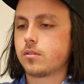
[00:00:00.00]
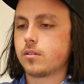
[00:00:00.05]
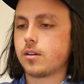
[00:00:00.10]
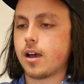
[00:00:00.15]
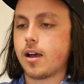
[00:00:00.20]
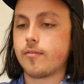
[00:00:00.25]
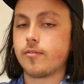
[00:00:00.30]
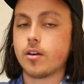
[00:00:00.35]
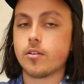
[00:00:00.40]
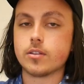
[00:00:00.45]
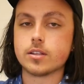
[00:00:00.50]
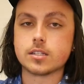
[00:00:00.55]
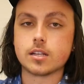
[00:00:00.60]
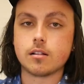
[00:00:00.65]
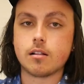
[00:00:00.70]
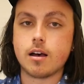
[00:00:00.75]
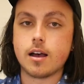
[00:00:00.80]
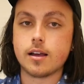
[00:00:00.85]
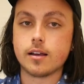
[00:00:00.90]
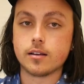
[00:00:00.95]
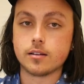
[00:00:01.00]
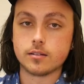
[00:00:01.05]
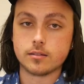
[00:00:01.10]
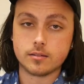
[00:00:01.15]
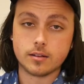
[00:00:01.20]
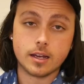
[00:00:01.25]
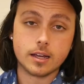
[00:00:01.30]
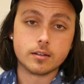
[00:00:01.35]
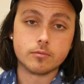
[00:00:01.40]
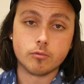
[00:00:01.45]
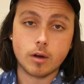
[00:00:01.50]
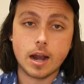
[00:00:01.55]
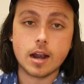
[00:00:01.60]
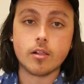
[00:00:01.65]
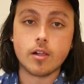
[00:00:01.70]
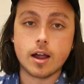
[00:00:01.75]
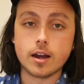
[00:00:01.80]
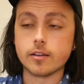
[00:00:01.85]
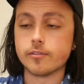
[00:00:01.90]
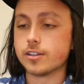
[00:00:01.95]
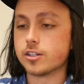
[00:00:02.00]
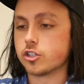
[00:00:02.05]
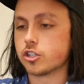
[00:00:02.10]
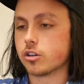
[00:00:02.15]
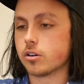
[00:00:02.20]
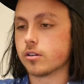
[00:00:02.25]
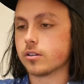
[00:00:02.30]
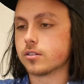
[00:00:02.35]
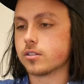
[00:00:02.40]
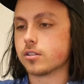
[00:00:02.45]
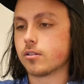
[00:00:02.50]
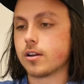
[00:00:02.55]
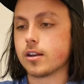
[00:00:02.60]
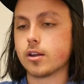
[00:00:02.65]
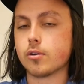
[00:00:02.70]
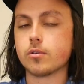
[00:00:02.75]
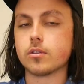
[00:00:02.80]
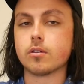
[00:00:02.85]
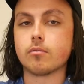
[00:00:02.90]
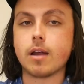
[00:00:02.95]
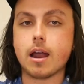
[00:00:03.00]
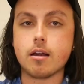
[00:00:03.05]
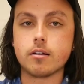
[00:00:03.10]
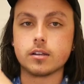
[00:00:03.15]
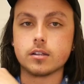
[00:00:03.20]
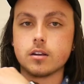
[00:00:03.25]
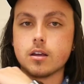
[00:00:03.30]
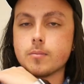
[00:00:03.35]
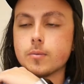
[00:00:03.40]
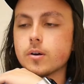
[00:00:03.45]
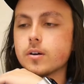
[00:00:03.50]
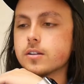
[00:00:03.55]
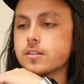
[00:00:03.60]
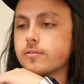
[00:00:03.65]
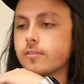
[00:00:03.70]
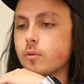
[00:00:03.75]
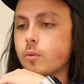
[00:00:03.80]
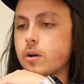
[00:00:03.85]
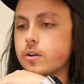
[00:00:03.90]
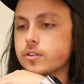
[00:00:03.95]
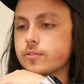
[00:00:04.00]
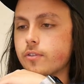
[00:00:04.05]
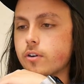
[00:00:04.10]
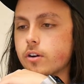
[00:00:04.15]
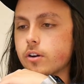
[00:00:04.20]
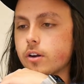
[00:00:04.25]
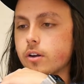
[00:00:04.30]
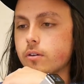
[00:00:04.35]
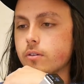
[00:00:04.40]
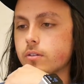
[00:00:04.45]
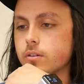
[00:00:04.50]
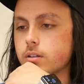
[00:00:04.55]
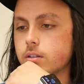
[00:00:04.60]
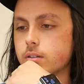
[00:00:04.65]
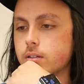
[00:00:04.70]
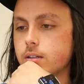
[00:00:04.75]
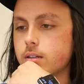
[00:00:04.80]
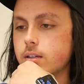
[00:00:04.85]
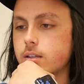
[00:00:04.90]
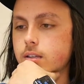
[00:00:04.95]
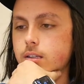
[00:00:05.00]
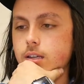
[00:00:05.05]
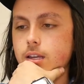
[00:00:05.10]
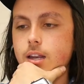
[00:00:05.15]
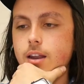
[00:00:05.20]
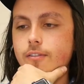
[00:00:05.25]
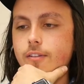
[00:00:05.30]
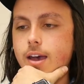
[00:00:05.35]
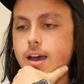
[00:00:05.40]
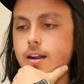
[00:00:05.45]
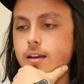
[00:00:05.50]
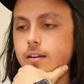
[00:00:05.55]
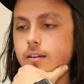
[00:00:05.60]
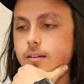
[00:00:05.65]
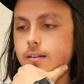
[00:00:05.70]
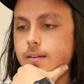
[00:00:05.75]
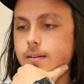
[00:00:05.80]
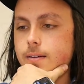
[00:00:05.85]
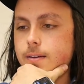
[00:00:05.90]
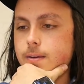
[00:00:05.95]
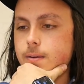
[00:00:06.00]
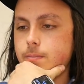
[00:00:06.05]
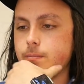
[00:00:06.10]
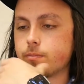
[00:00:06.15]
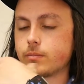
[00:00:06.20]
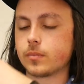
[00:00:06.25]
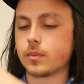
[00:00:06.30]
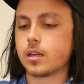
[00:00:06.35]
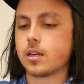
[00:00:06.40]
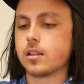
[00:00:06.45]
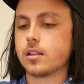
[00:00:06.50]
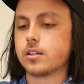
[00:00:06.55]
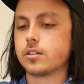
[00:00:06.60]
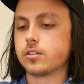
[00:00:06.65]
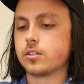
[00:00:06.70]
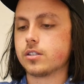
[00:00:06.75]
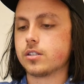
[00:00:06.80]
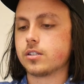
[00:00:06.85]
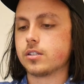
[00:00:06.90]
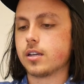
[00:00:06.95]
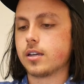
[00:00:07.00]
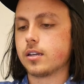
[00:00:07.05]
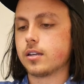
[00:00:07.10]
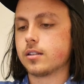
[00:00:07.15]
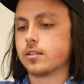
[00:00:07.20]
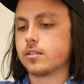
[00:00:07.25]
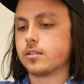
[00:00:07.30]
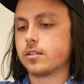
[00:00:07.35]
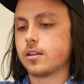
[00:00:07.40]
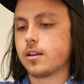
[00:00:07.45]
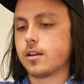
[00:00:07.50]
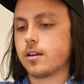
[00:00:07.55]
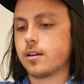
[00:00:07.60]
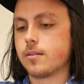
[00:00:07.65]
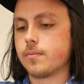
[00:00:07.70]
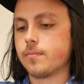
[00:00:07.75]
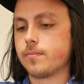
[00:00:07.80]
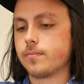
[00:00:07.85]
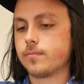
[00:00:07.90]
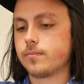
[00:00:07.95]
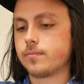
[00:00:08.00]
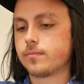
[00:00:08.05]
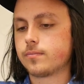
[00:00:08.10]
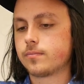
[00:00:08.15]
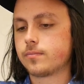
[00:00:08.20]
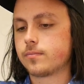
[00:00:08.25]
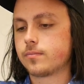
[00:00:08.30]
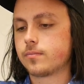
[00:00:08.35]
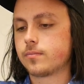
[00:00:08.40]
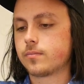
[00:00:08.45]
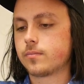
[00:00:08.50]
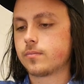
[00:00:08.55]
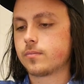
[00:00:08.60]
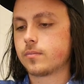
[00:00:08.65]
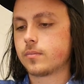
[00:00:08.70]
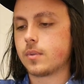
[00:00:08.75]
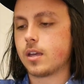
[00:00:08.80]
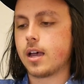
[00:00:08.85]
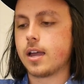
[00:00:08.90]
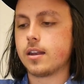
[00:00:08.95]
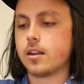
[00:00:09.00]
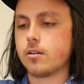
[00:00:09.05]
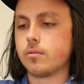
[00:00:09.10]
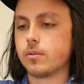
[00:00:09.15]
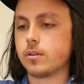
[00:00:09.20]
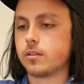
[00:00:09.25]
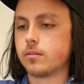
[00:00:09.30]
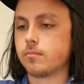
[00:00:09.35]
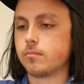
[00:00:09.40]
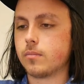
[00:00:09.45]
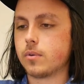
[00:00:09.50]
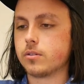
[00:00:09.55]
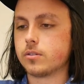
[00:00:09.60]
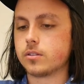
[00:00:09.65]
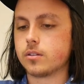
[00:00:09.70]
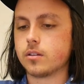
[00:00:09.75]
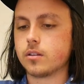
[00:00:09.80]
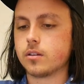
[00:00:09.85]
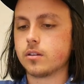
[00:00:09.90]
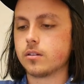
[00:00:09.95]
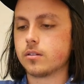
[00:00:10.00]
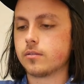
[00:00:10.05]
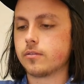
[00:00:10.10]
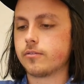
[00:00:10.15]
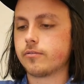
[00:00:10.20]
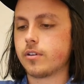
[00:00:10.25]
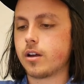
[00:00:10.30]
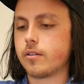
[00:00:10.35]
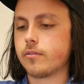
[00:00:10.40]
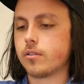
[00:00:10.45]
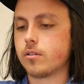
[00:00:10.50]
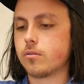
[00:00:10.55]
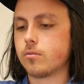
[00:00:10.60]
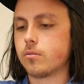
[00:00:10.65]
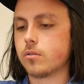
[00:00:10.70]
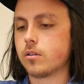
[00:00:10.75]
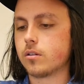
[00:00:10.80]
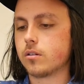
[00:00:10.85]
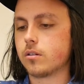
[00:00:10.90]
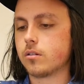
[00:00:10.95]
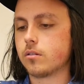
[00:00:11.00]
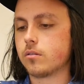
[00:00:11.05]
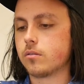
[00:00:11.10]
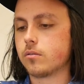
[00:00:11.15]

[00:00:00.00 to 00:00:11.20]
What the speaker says: I've done this a lot. I write a lot of insurance, so I know what the routing number is for Wells Fargo in Nevada. And let's just say it's, I know what most of the 5010.